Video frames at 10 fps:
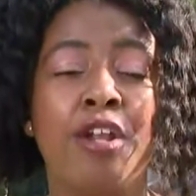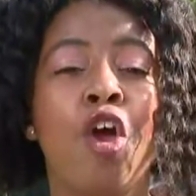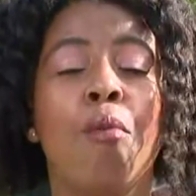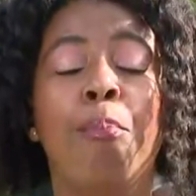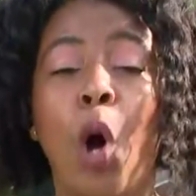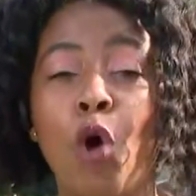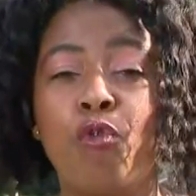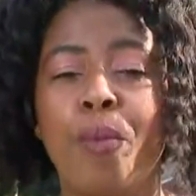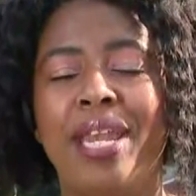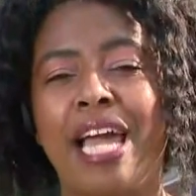And
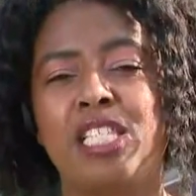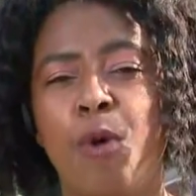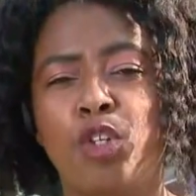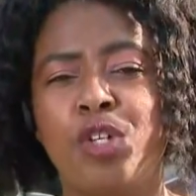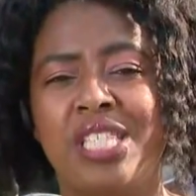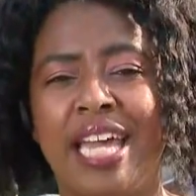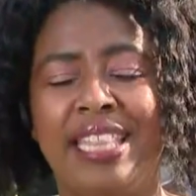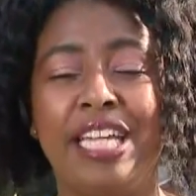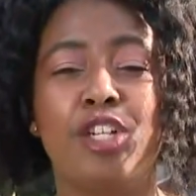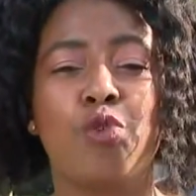both women I spoke to say
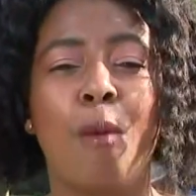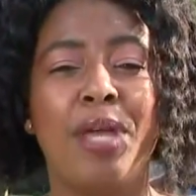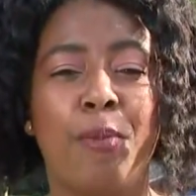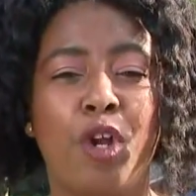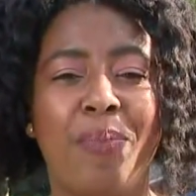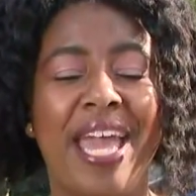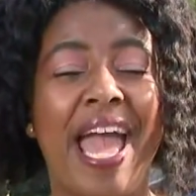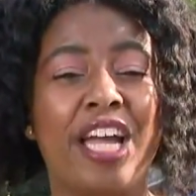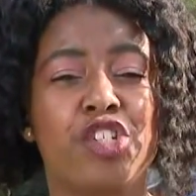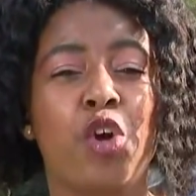they just want people to be
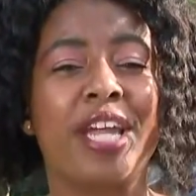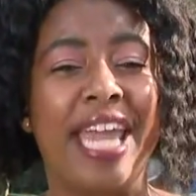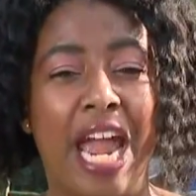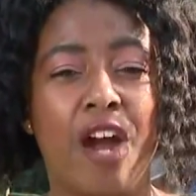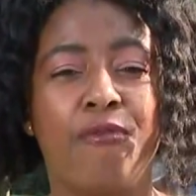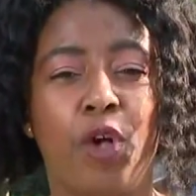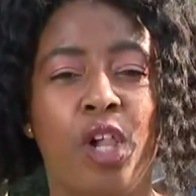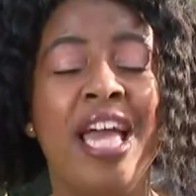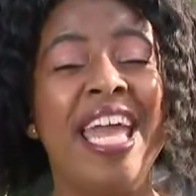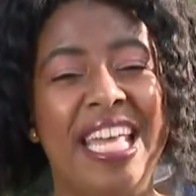extra
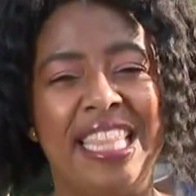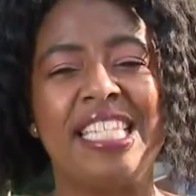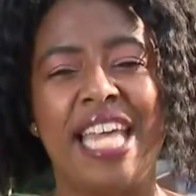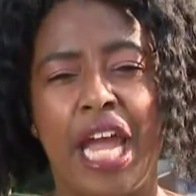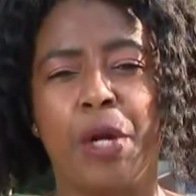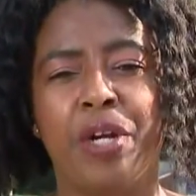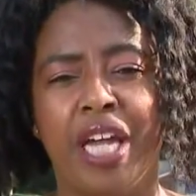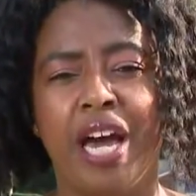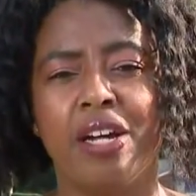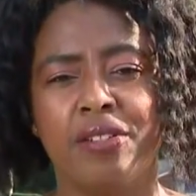careful in this
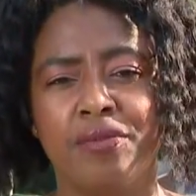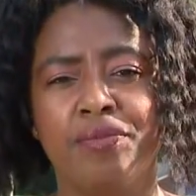area